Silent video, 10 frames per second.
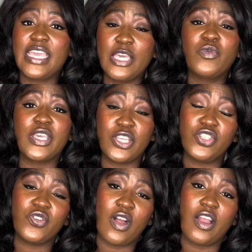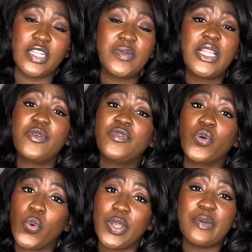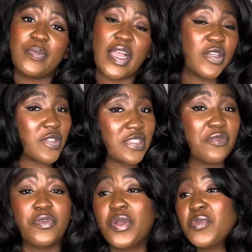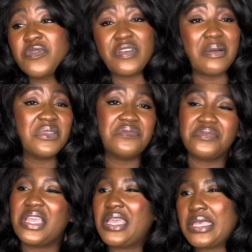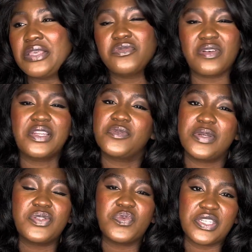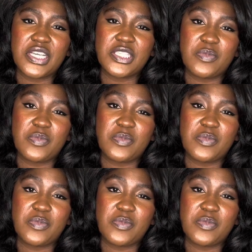it will hit you hard, especially if you're going by yourself. You're going with family, yeah, you find a way to adjust.